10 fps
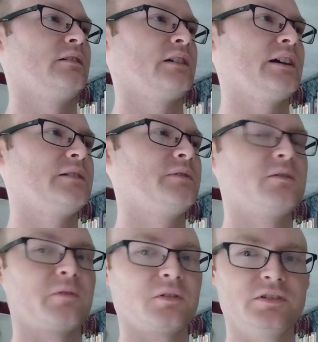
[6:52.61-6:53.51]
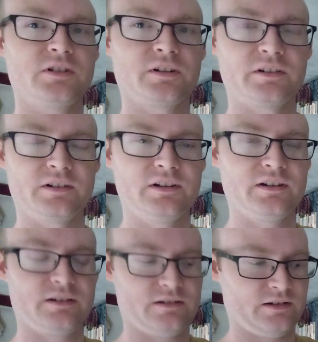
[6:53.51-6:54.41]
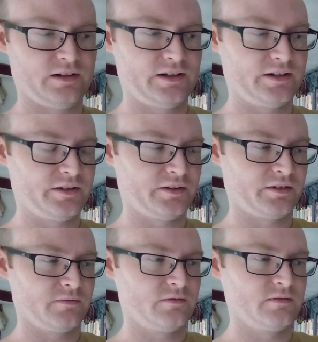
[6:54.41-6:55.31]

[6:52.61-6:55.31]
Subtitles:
kind of overlooked as